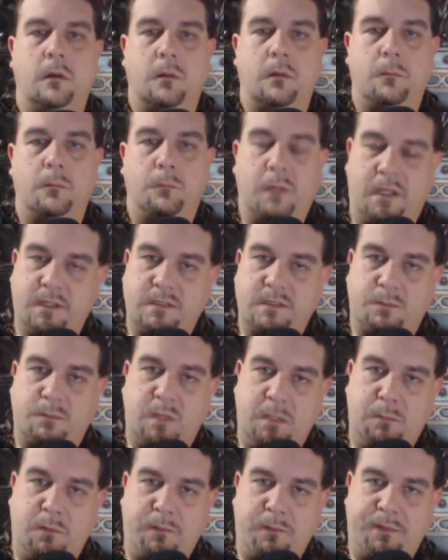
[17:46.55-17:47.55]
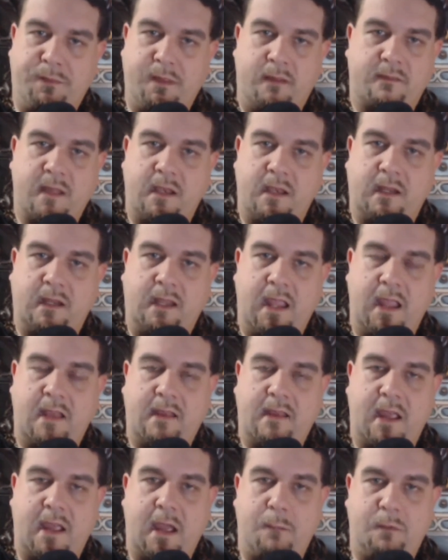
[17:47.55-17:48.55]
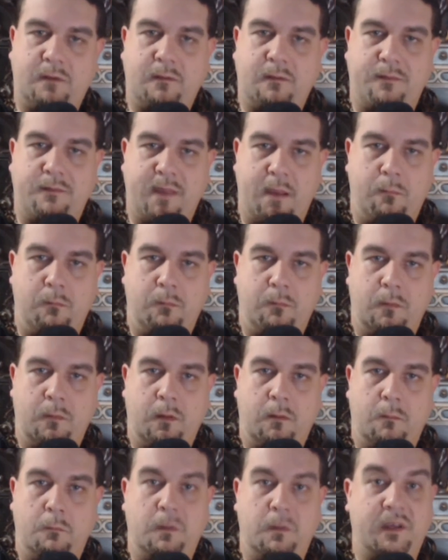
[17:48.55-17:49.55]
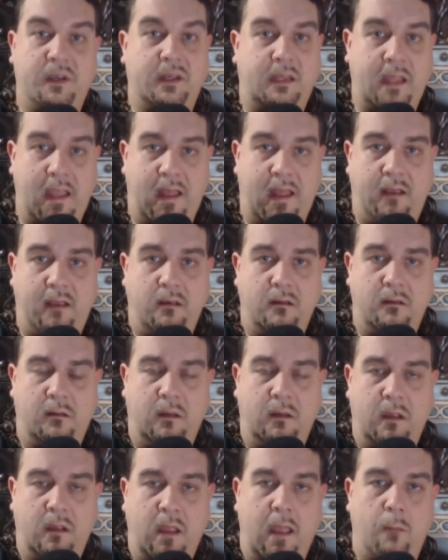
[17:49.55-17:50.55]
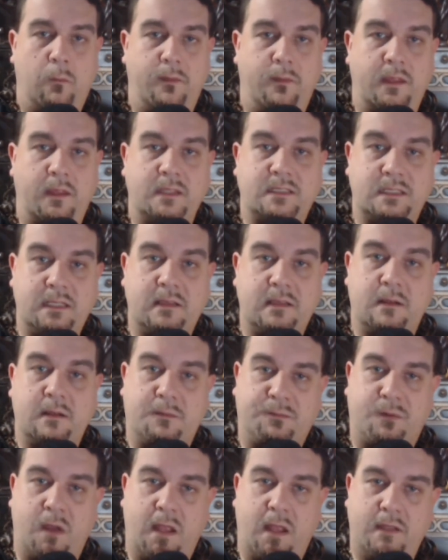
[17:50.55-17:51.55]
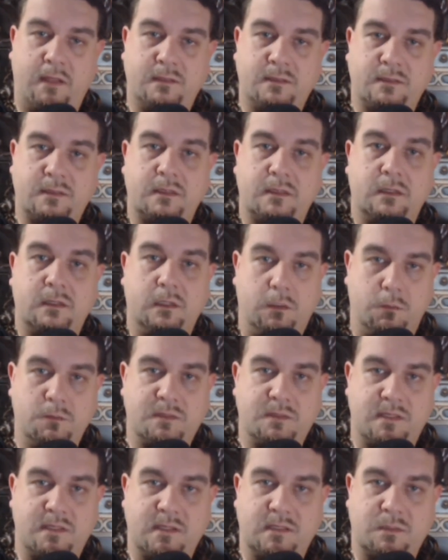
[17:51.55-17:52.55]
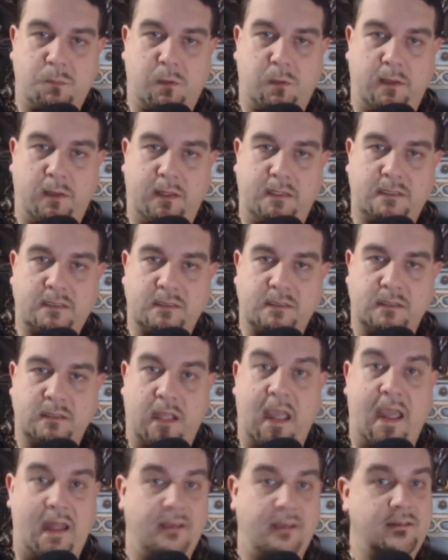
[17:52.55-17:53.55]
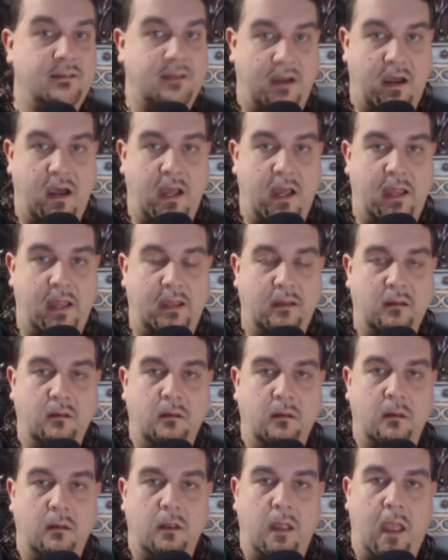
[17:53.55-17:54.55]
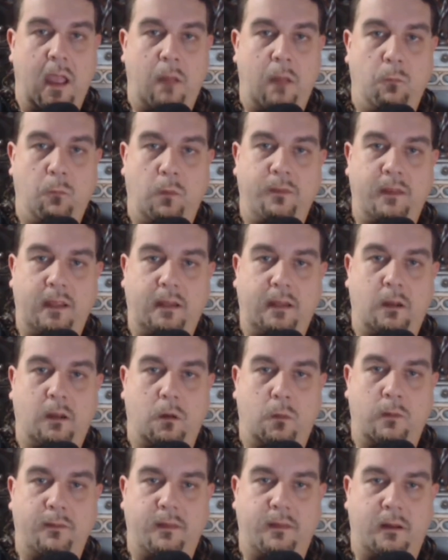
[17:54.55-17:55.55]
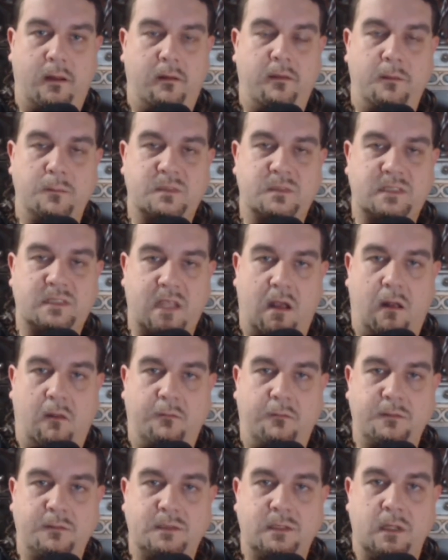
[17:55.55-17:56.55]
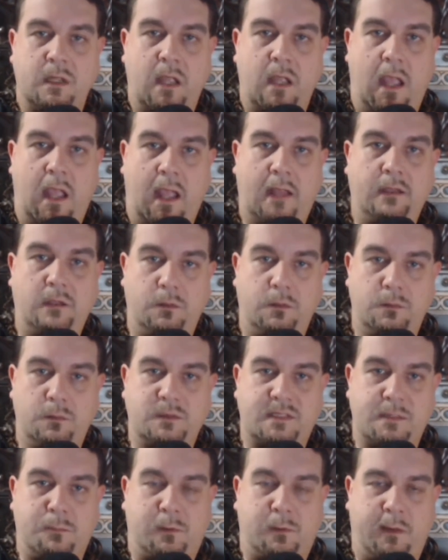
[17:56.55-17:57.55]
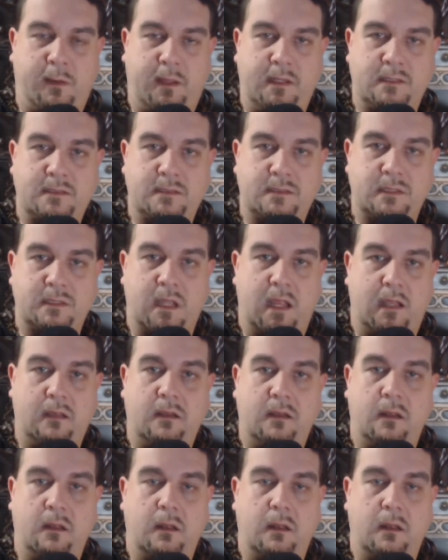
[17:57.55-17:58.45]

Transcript: because people think that it can't happen to them, but it can. And when they see their friends use this place and die, and when they go in there themselves and use the place and